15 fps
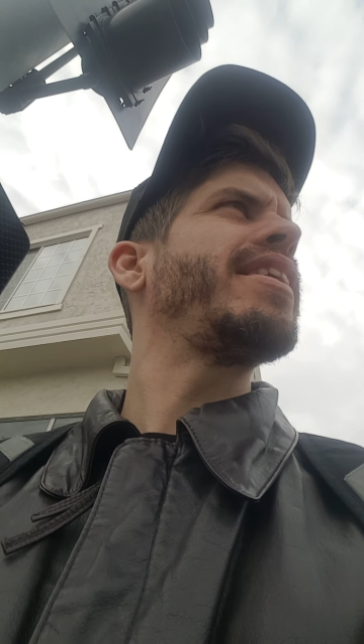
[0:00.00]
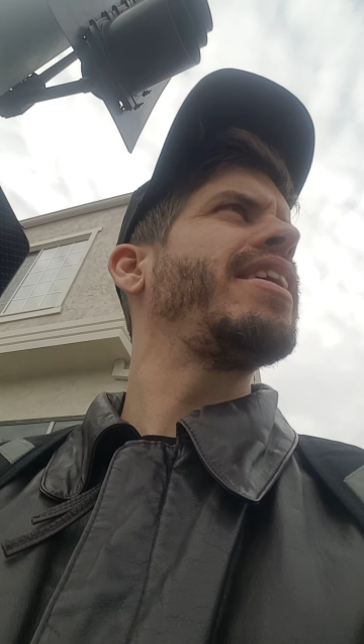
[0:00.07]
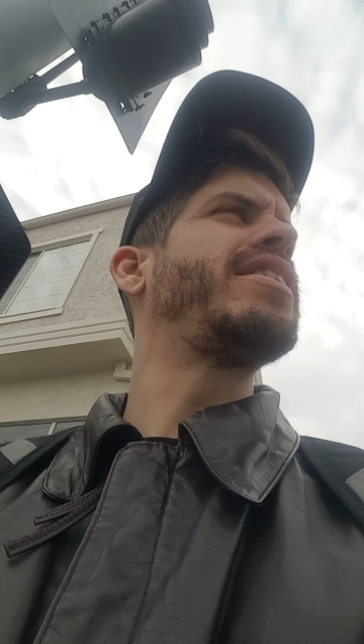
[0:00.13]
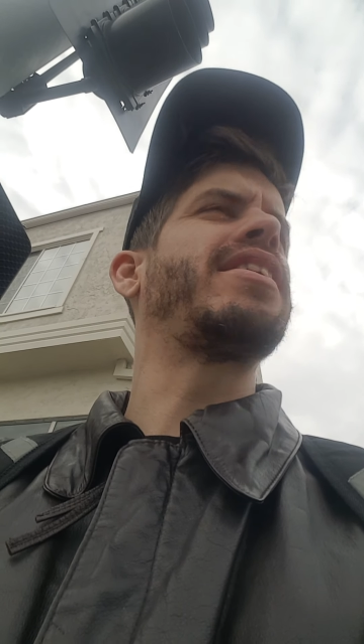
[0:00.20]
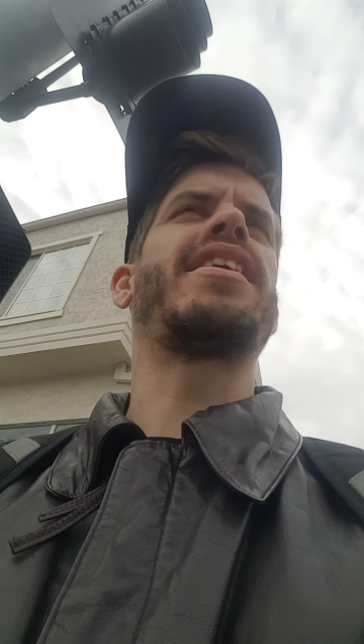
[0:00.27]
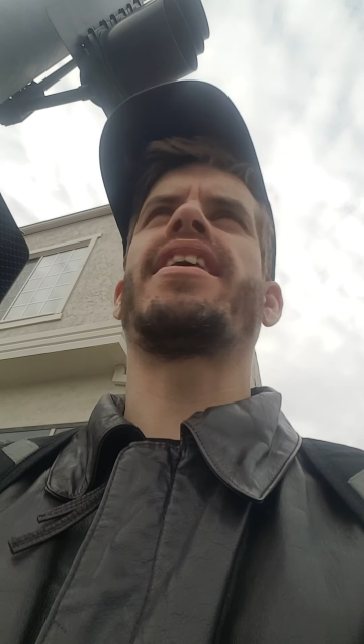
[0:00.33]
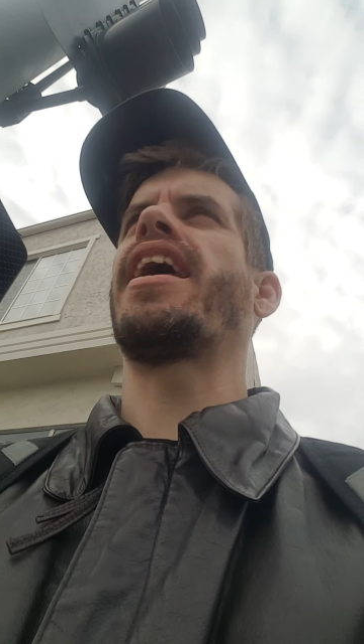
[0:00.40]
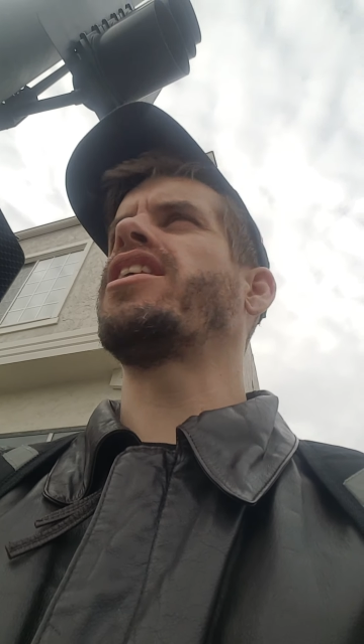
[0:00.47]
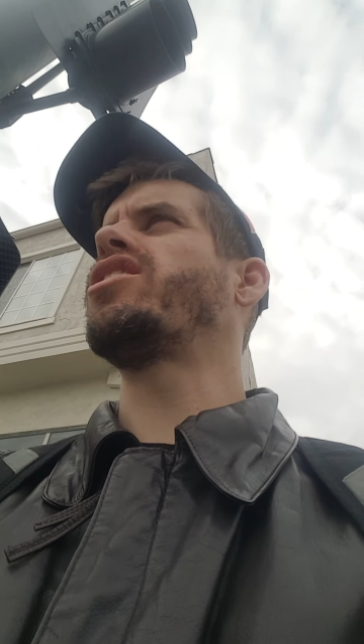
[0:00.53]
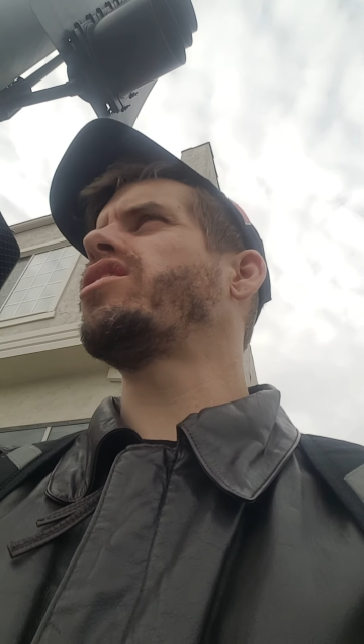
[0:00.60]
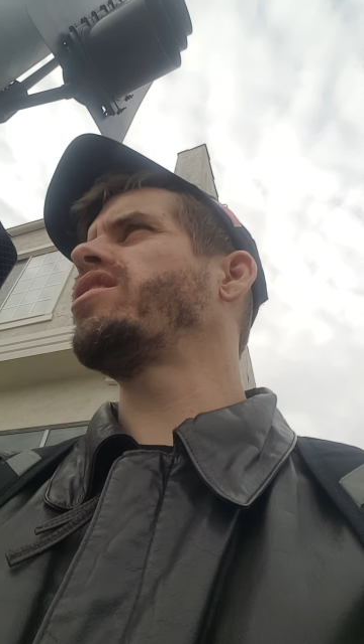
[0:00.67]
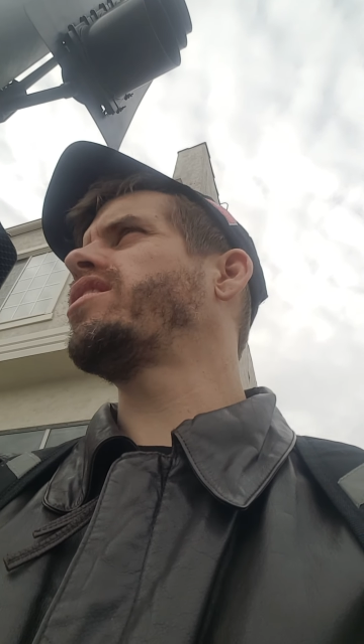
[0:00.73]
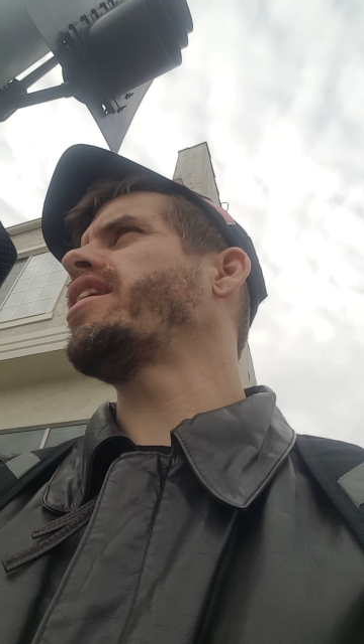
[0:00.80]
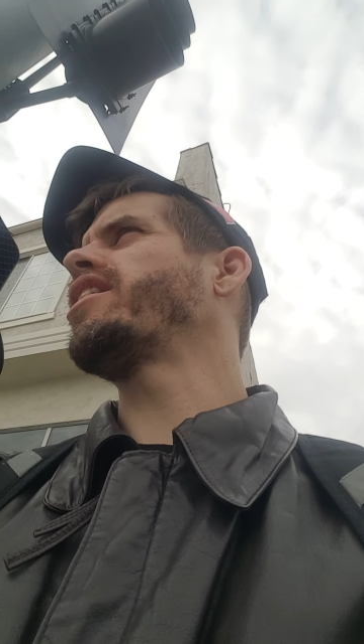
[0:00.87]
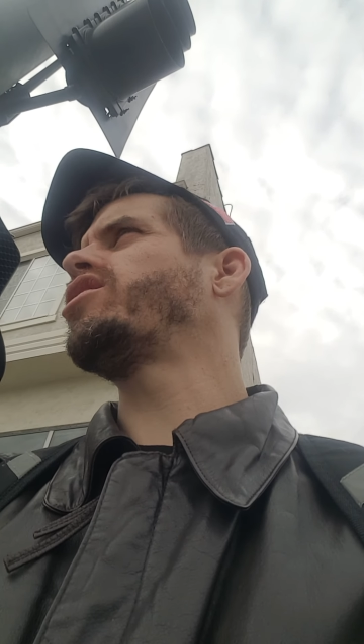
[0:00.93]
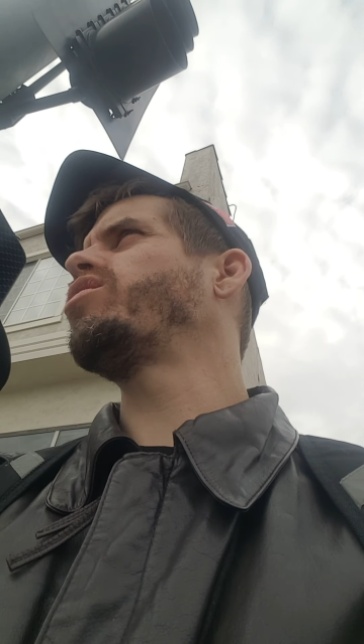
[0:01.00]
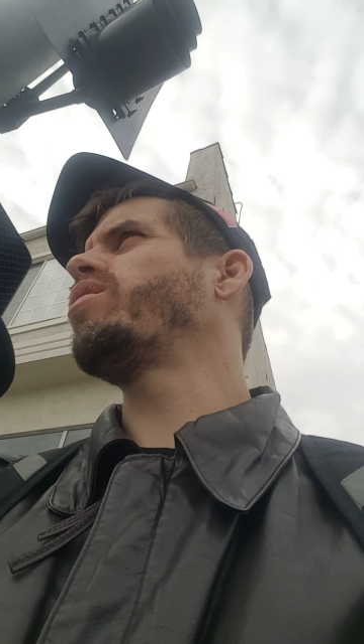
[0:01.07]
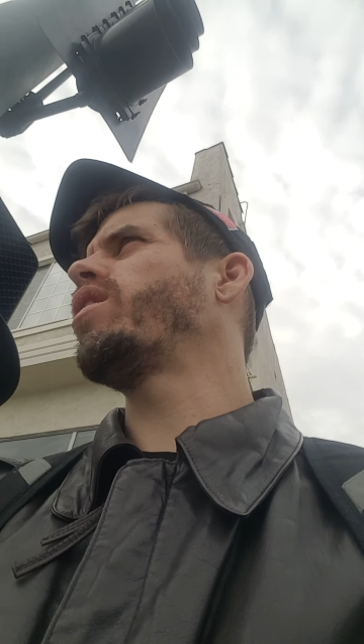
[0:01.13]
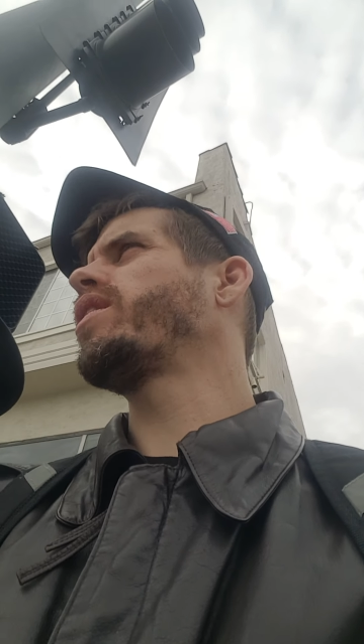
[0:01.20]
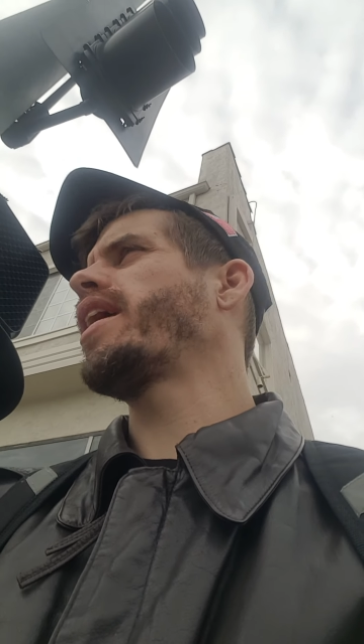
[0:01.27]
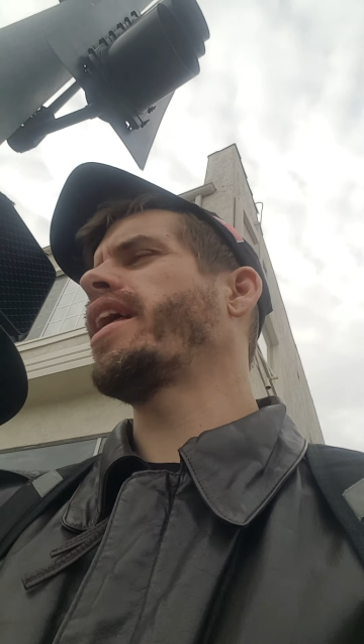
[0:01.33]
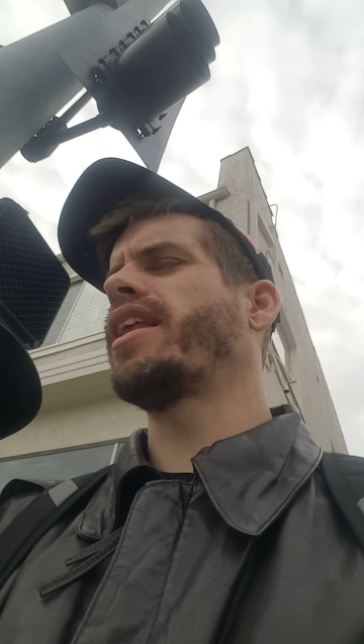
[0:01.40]
it's
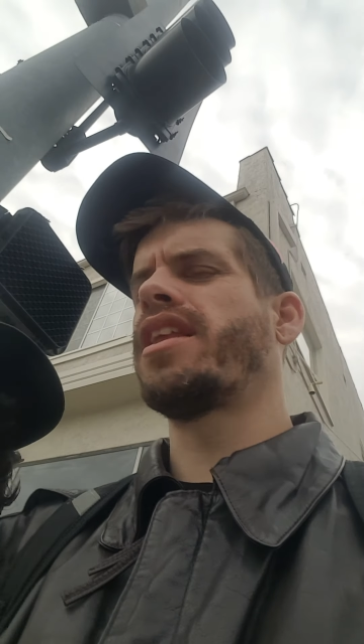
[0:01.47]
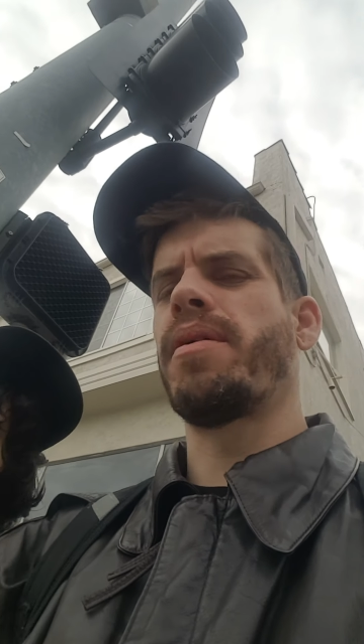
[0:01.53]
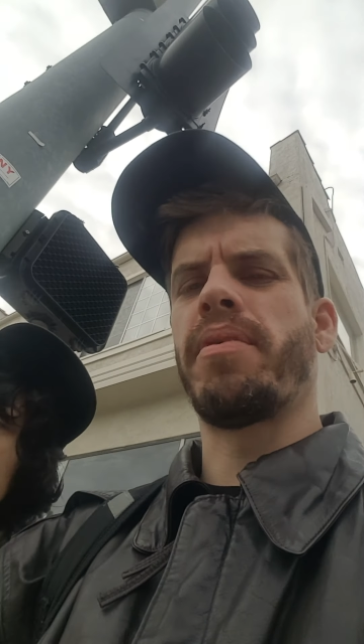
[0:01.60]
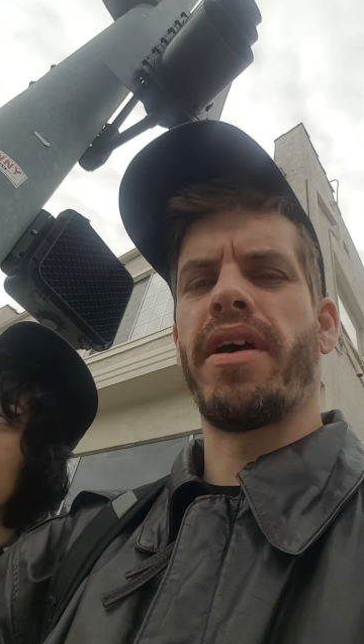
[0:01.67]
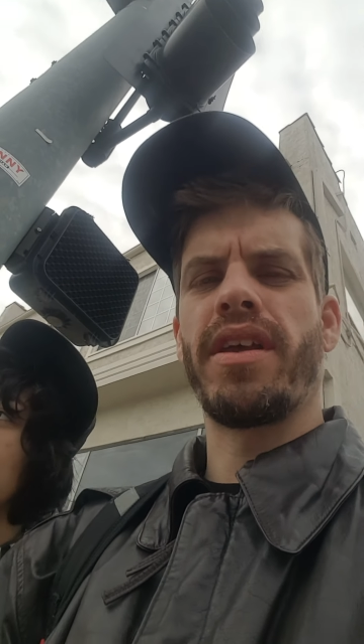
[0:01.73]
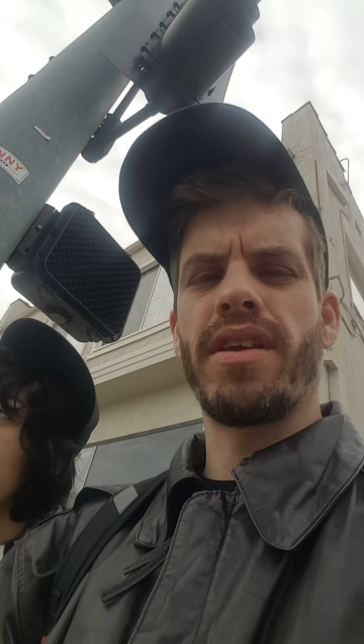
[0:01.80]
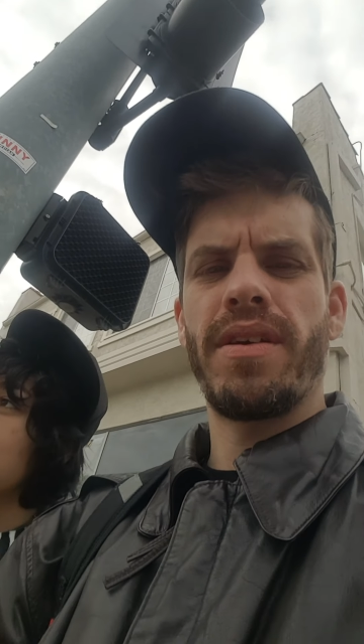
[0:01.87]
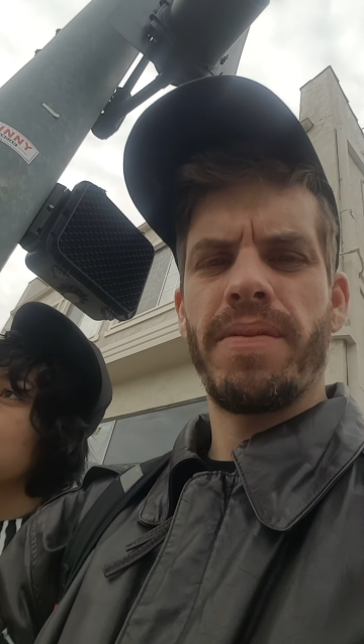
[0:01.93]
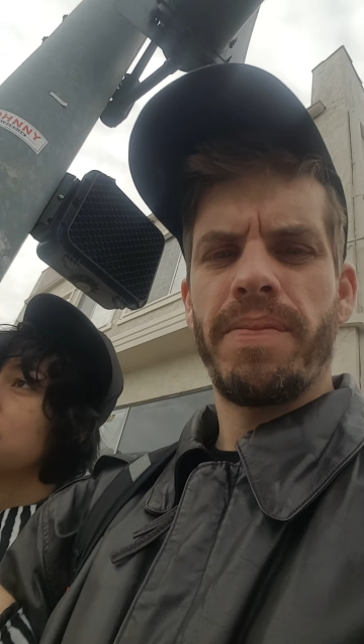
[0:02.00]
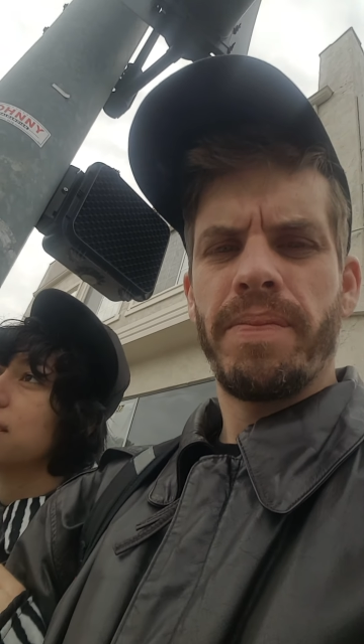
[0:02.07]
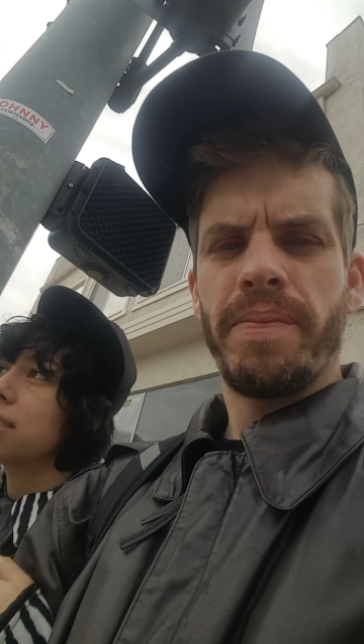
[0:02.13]
Tetsuo Canada bike.